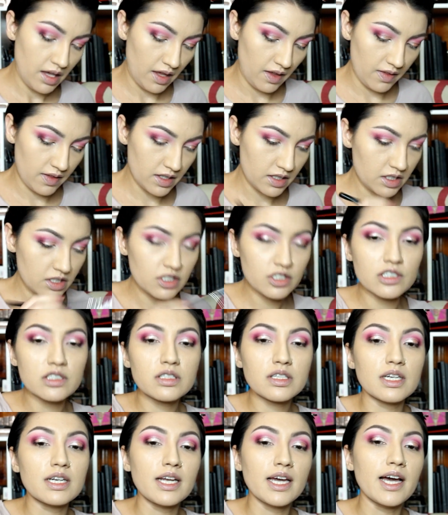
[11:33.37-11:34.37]
And this is
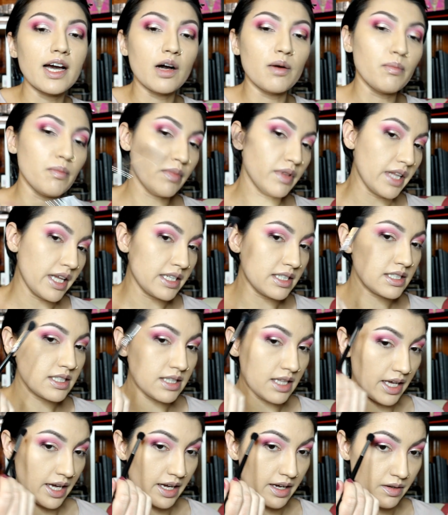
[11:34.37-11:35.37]
just going to help blend
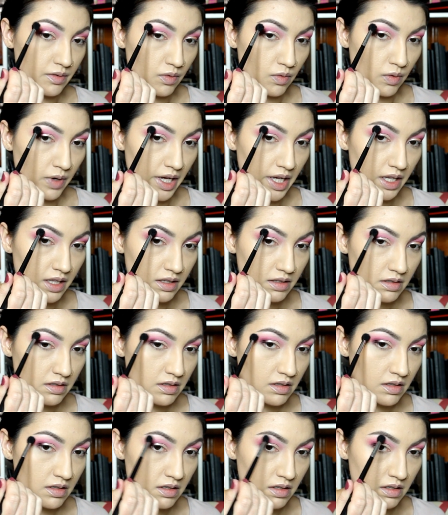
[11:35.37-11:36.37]
that white